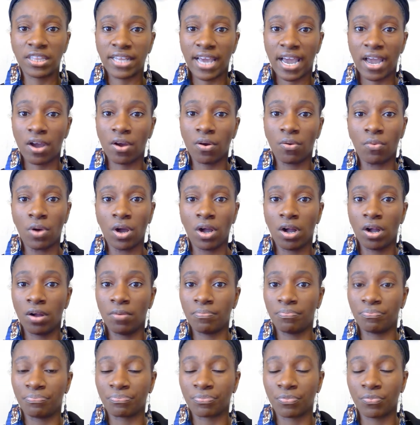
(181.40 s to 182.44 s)
that
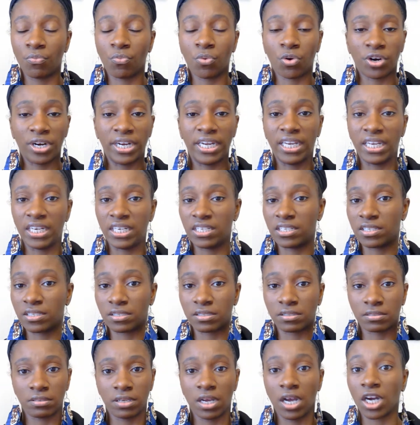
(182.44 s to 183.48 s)
we're in
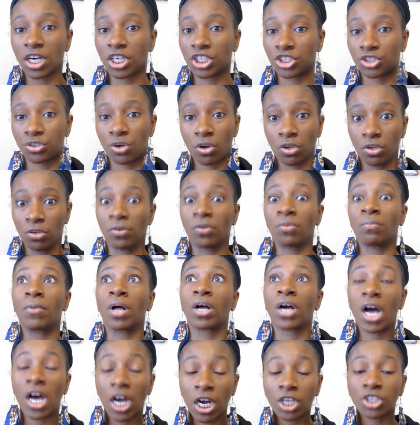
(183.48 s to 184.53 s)
is uncontrollable
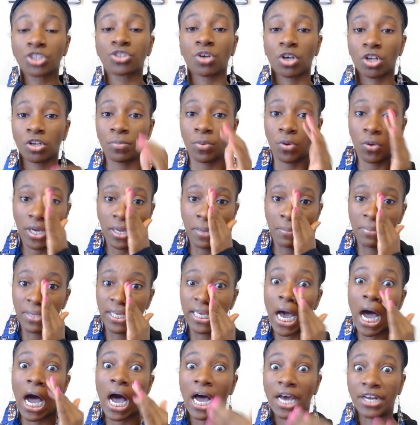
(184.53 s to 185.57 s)
and
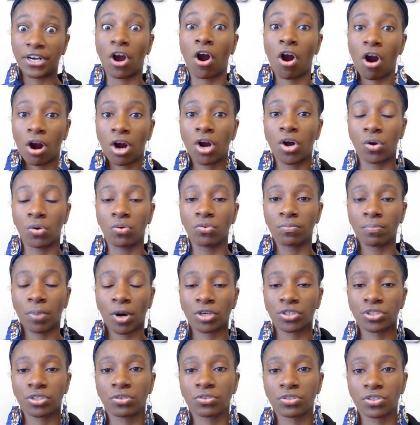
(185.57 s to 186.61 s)
beyond our own
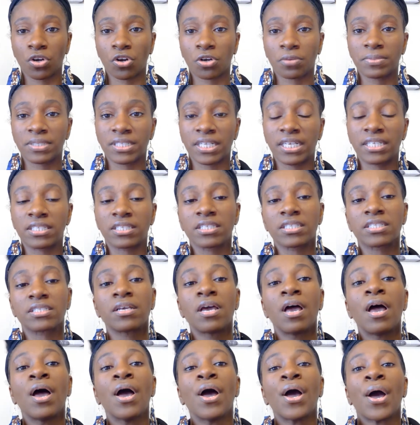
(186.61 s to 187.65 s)
personal circumstances.
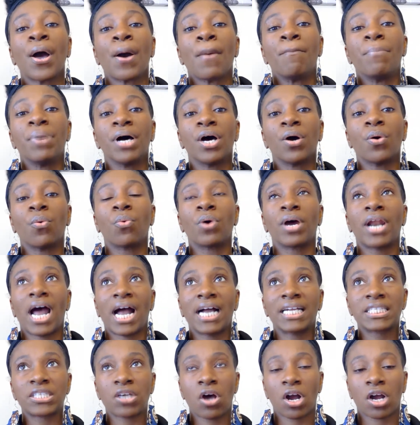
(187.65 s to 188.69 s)
But when
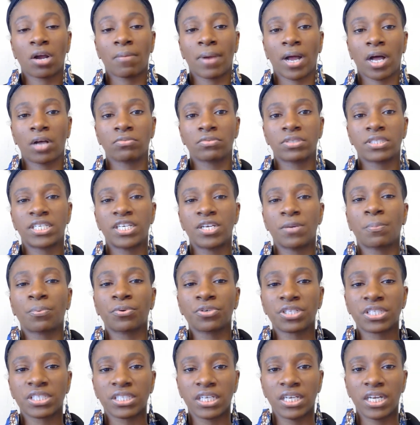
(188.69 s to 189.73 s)
I talk about
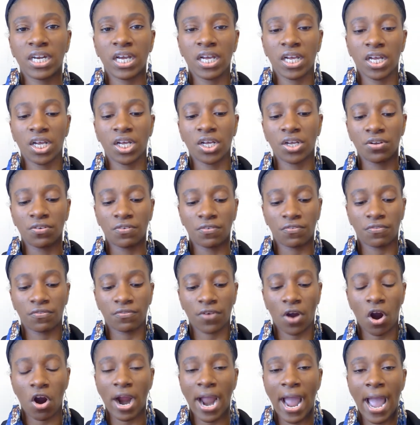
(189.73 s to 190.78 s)
10% of
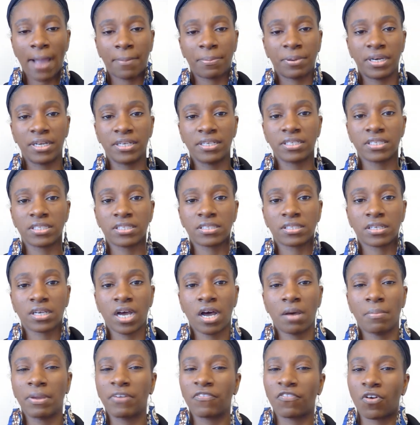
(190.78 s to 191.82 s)
our happiness
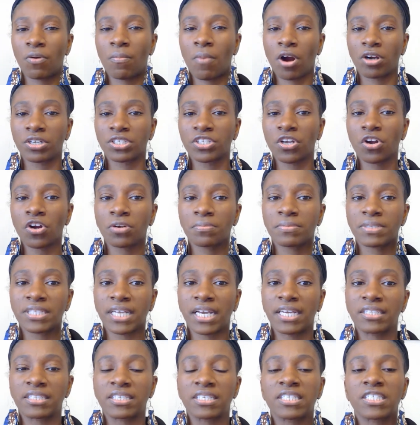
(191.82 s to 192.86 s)
coming from our
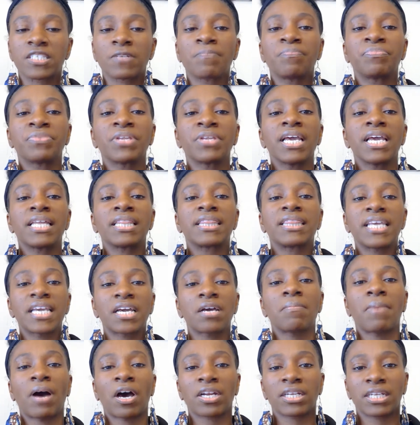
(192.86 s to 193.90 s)
circumstances, think
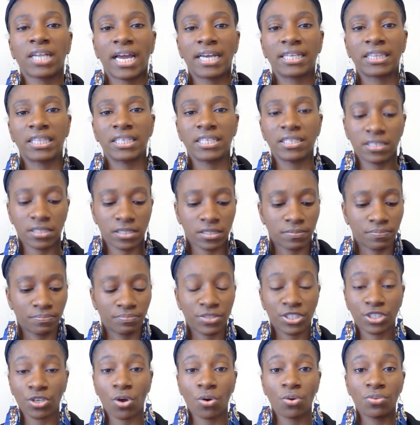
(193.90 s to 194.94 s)
about it like this.
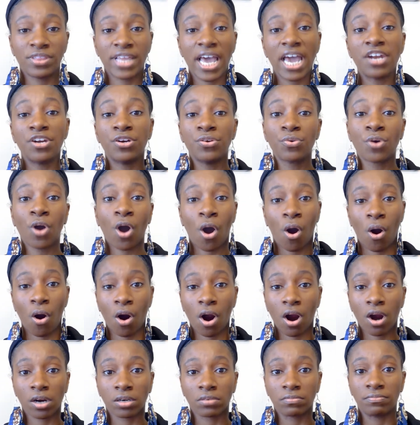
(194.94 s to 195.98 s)
So that new
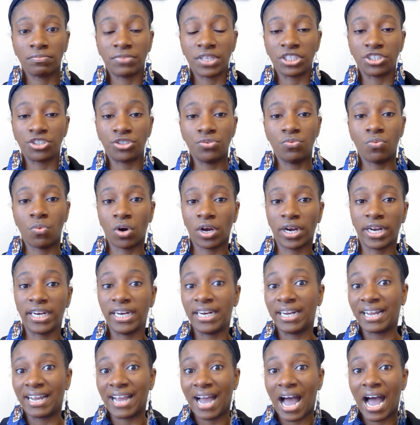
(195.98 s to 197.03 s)
car that you wanted
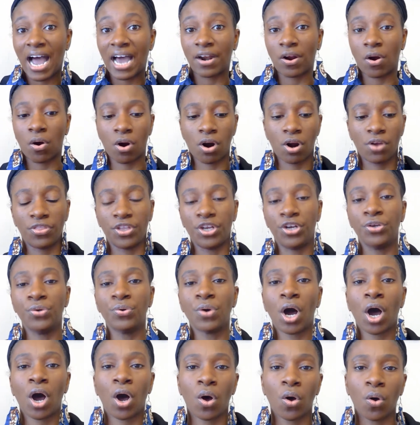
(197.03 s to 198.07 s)
and got, or the new
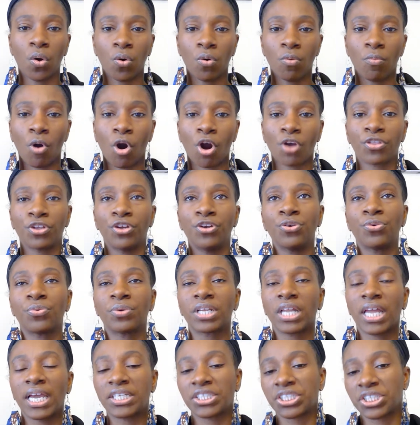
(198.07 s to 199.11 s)
home, or the new
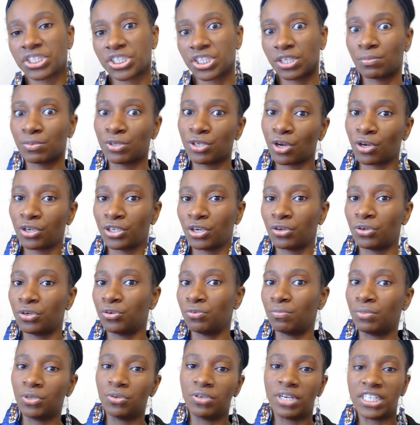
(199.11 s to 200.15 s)
relationship, you know, your new
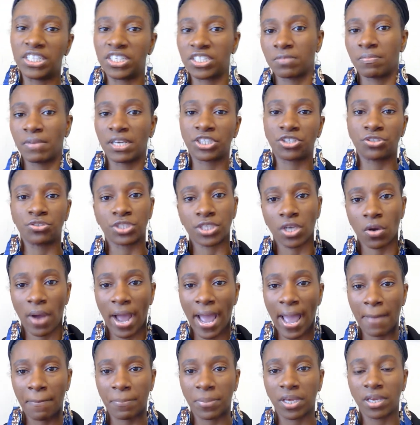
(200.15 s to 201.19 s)
boo that just makes you so
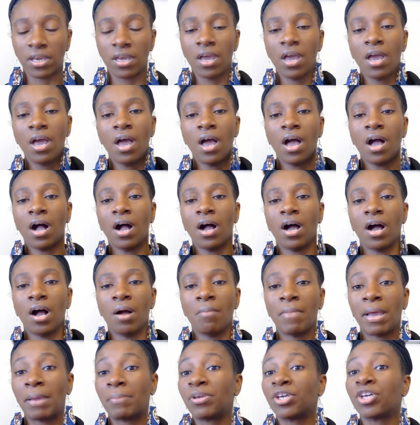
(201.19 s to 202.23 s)
happy,
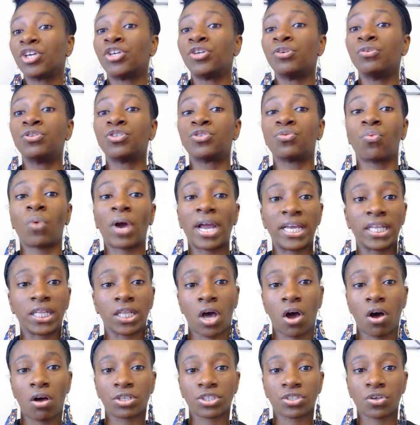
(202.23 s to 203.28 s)
maybe a huge weight
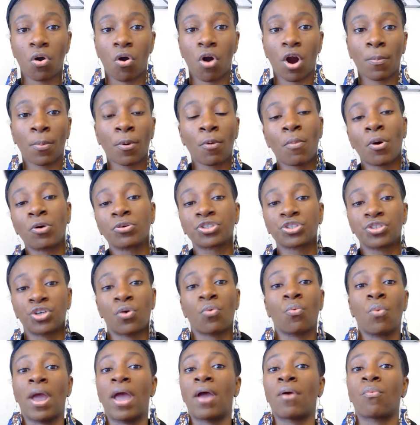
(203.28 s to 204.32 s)
loss, or a
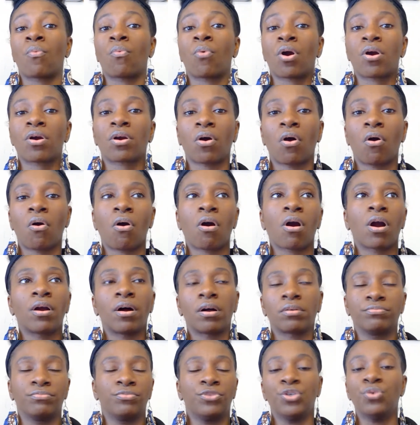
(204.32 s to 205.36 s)
promotion at work,
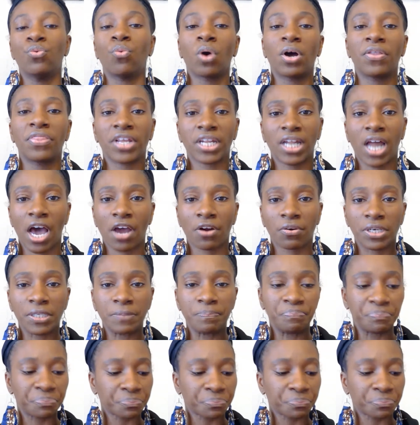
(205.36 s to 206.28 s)
or you won the lottery.